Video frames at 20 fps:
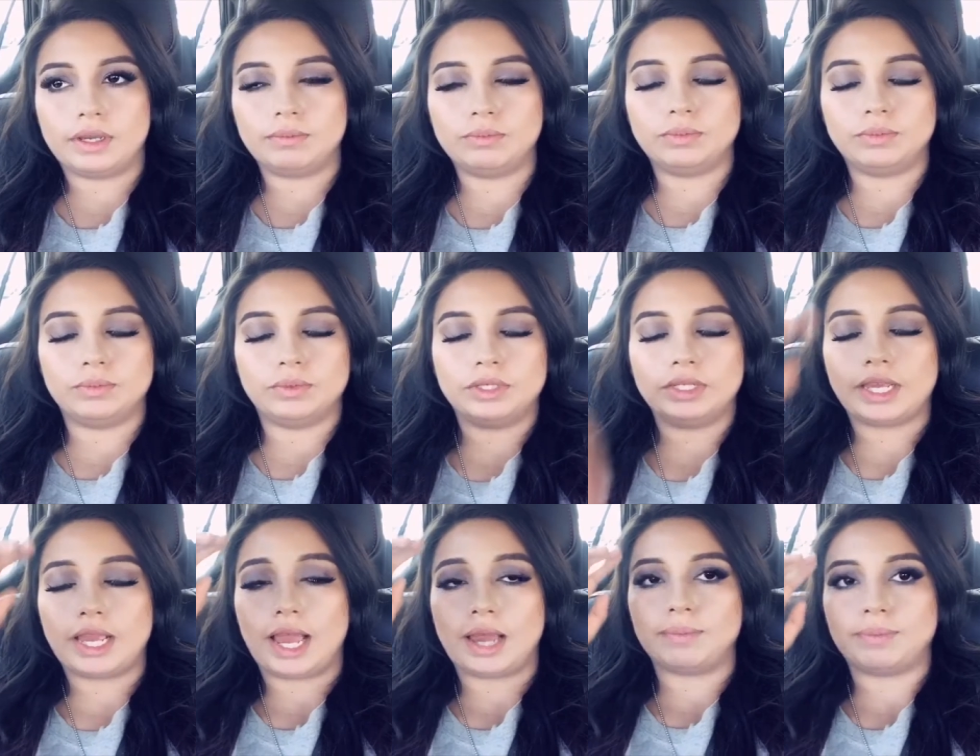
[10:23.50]
I'm
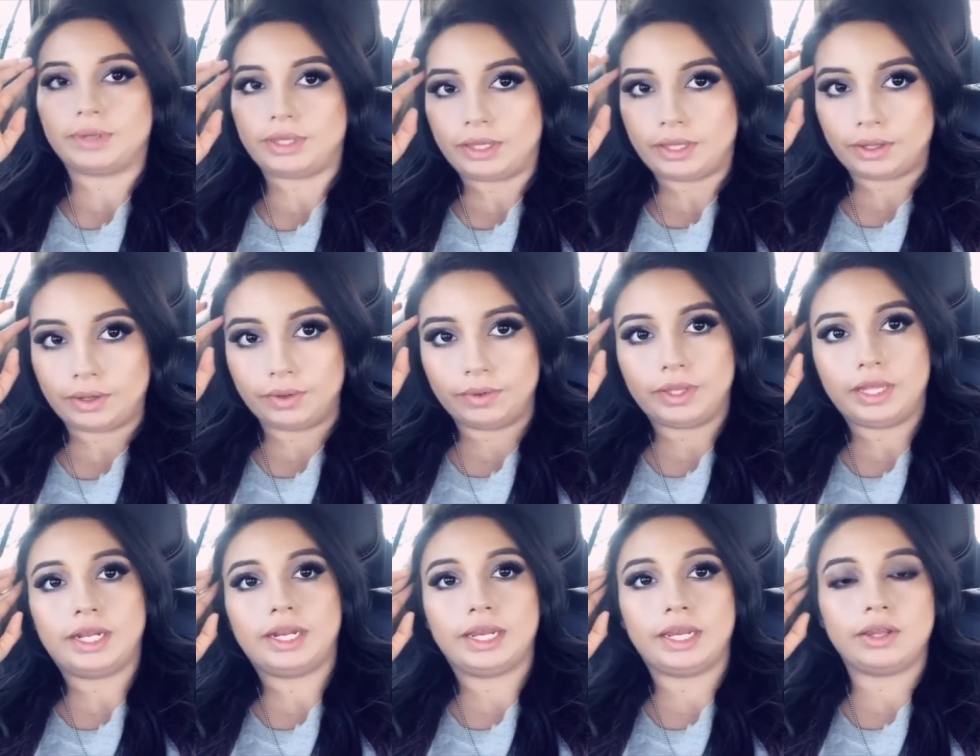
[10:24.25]
really happy though
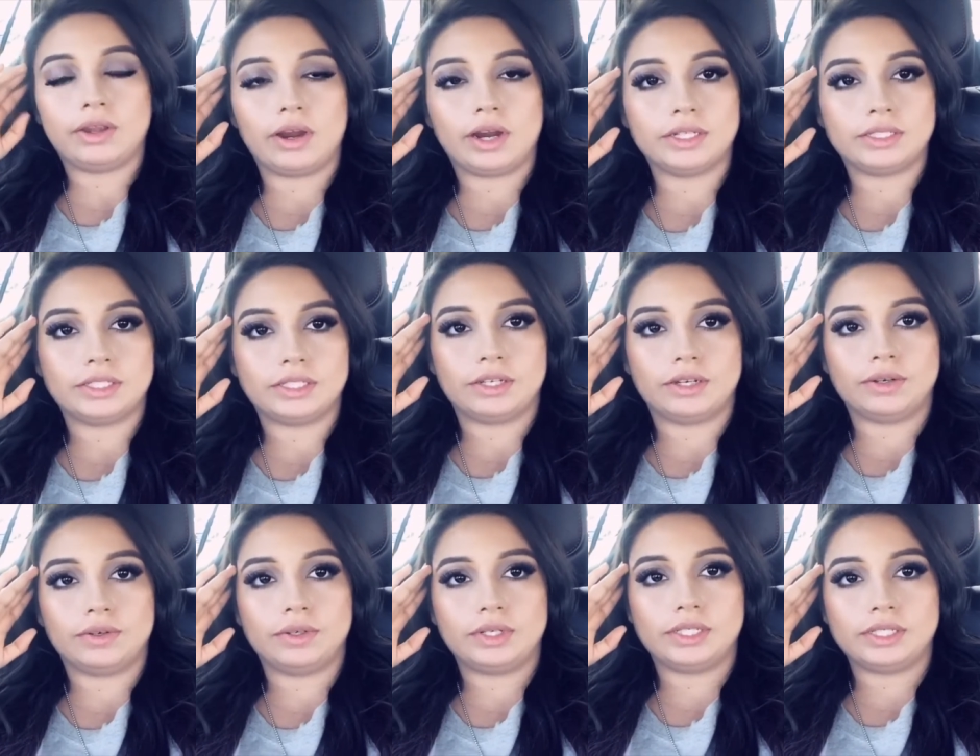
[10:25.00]
that I got to go
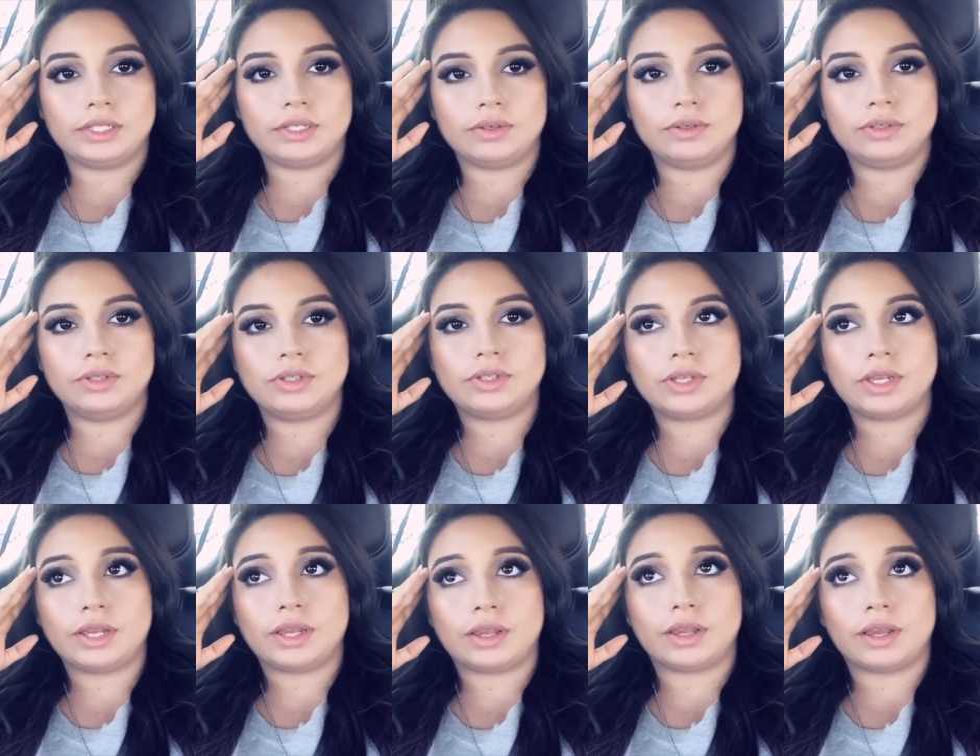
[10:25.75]
because it was
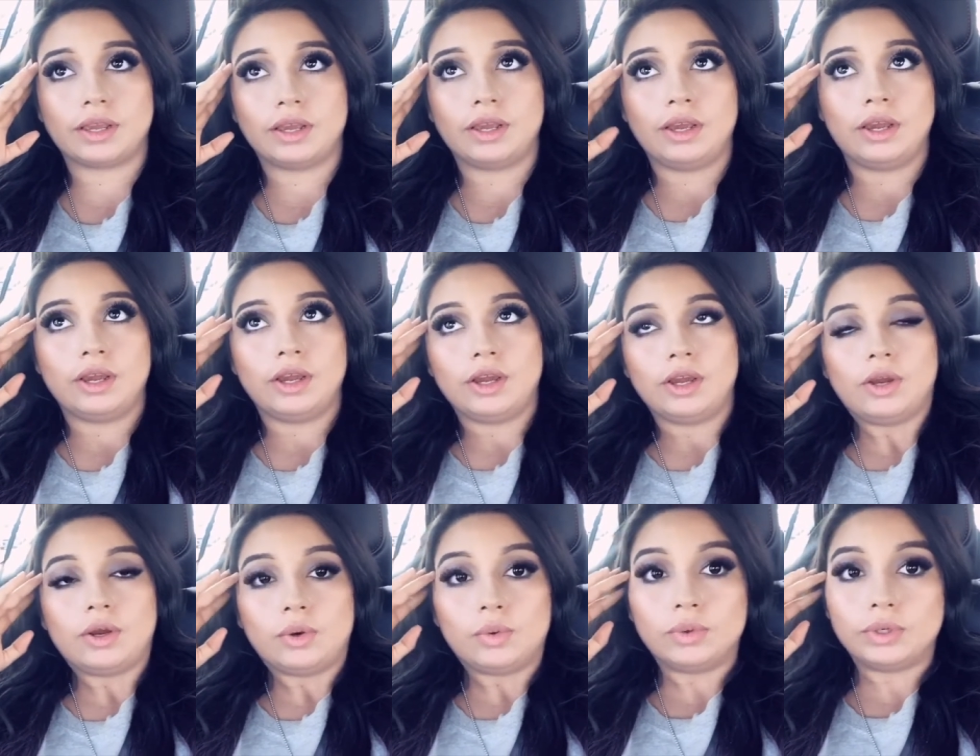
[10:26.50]
like
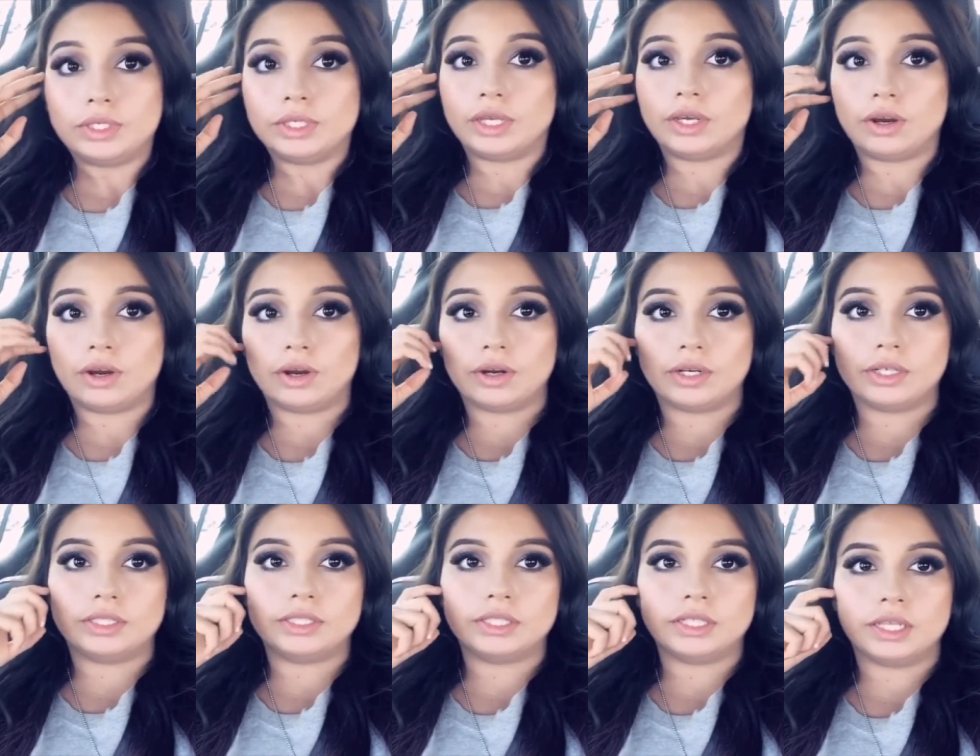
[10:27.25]
really
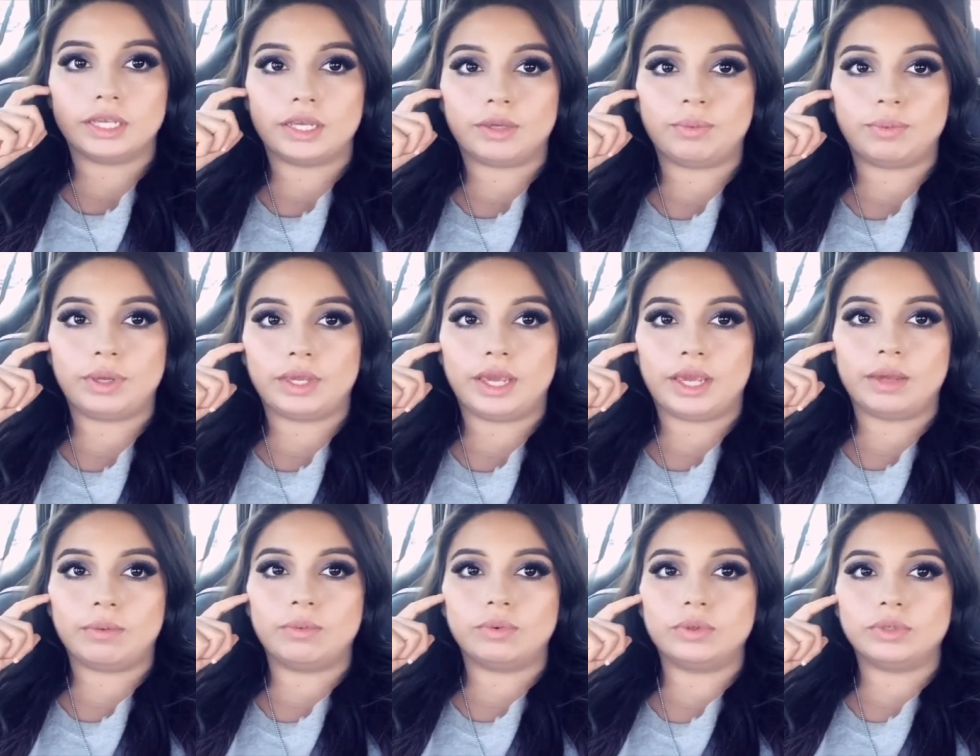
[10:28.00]
hard to like be
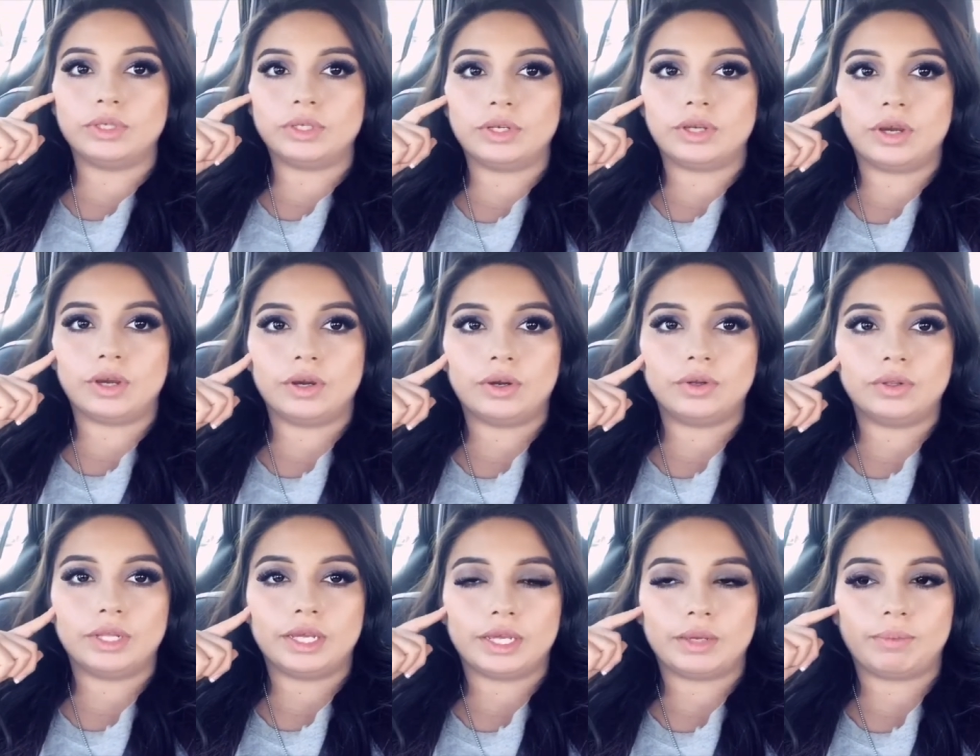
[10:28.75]
able to go,
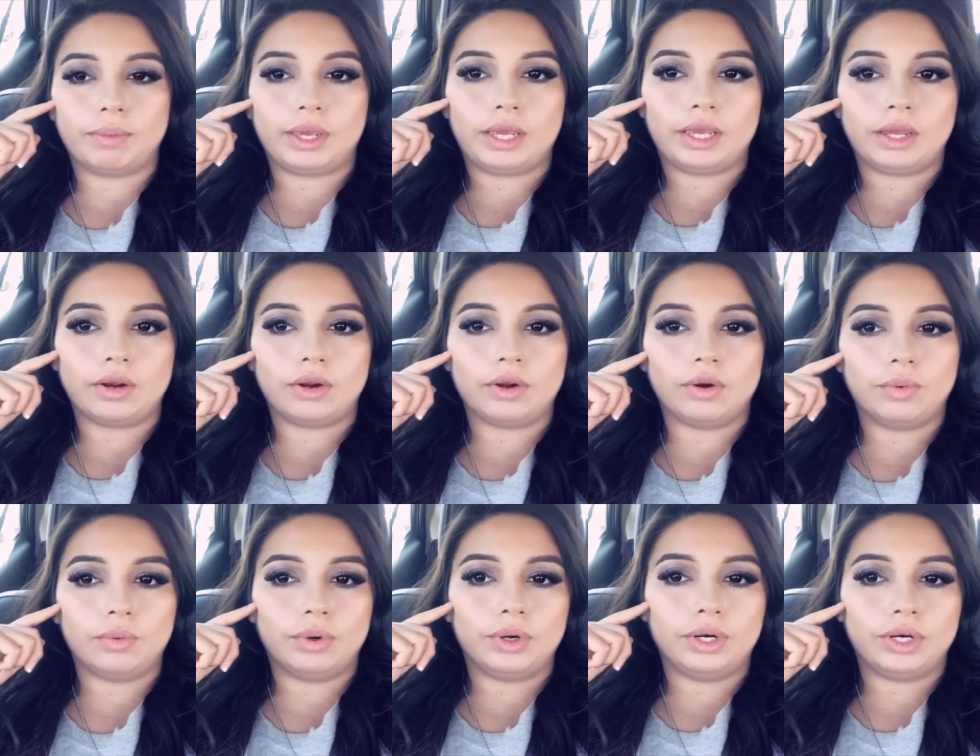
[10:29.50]
like make it
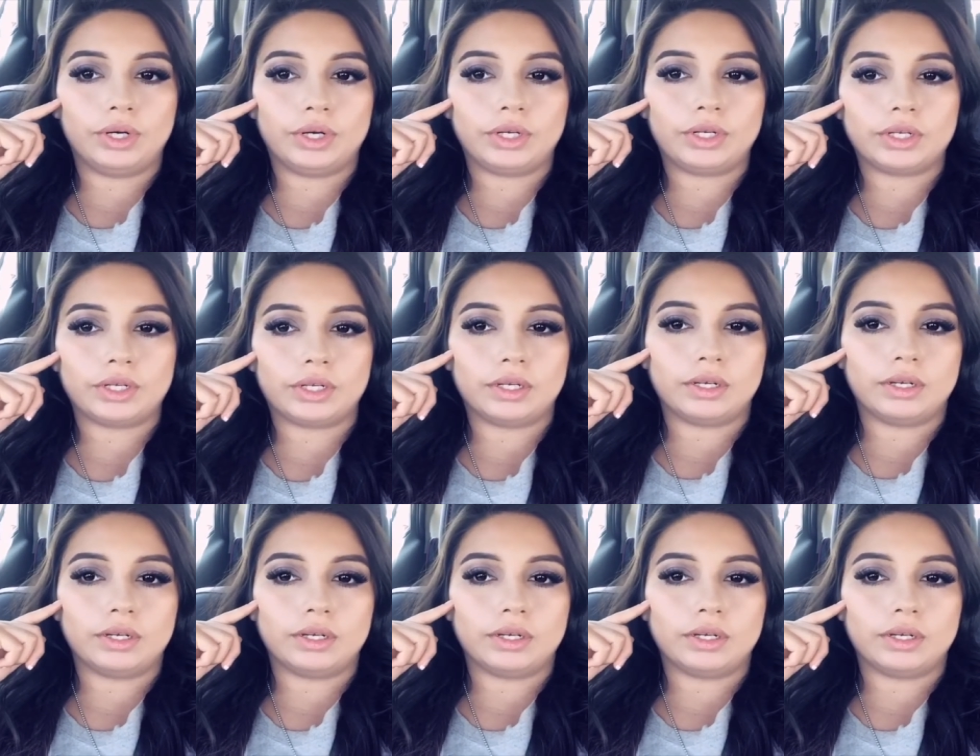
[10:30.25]
all work.